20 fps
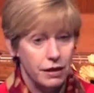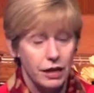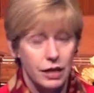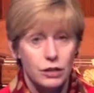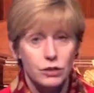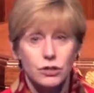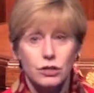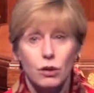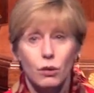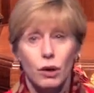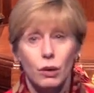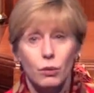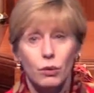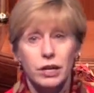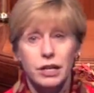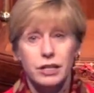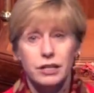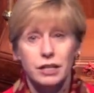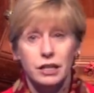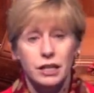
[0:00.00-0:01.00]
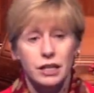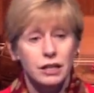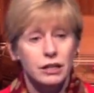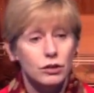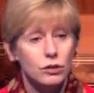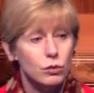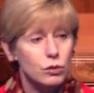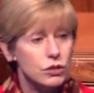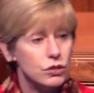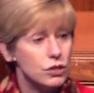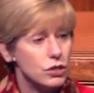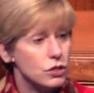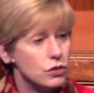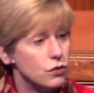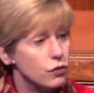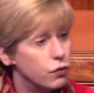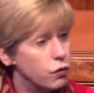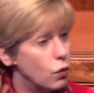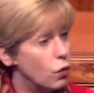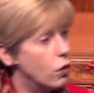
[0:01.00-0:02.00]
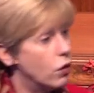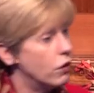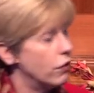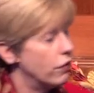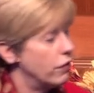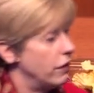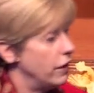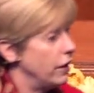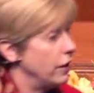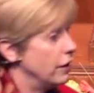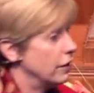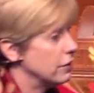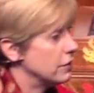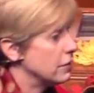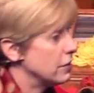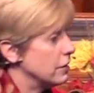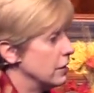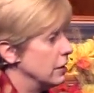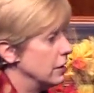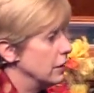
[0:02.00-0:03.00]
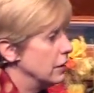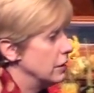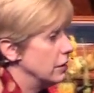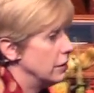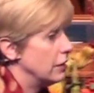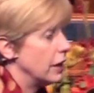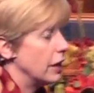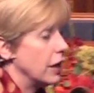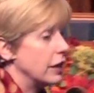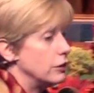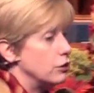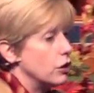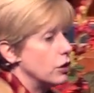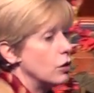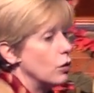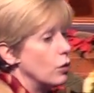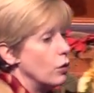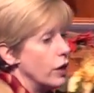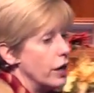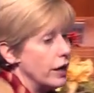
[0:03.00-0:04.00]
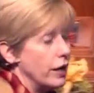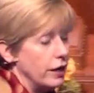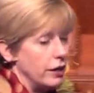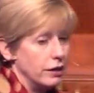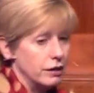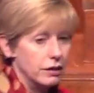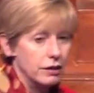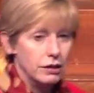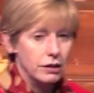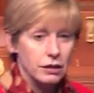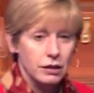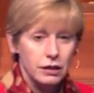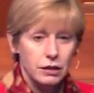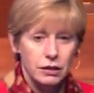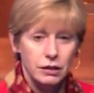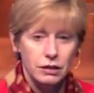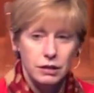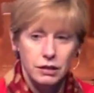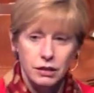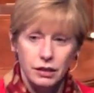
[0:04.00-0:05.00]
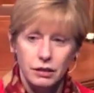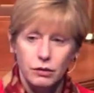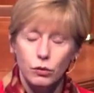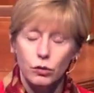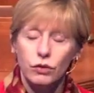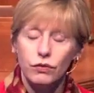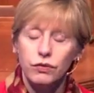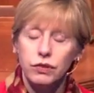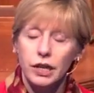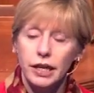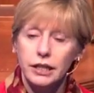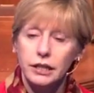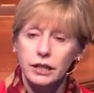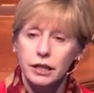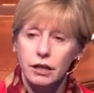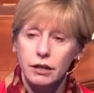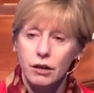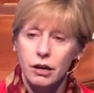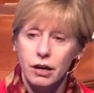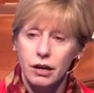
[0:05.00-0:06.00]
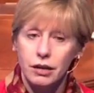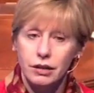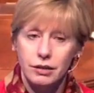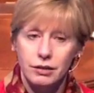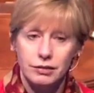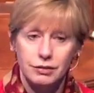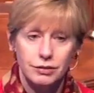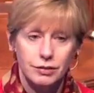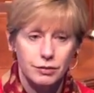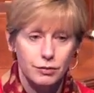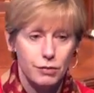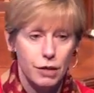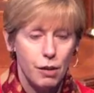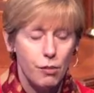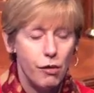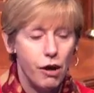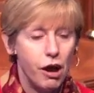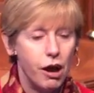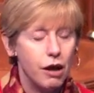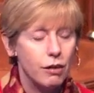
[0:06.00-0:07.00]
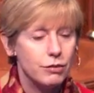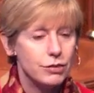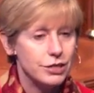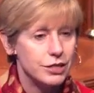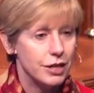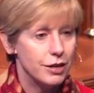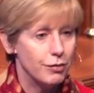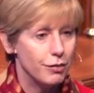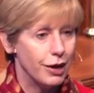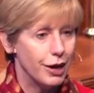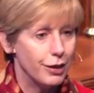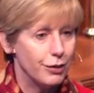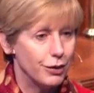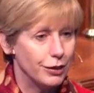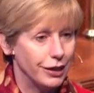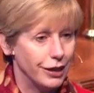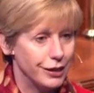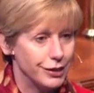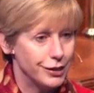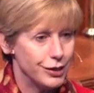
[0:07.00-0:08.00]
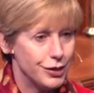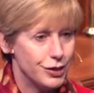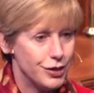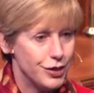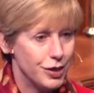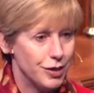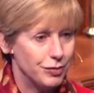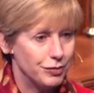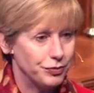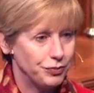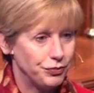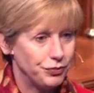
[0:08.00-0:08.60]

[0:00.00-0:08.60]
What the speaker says: And so I wanted to end with just 4 things that I took away in reflecting on my mom's and my relationship.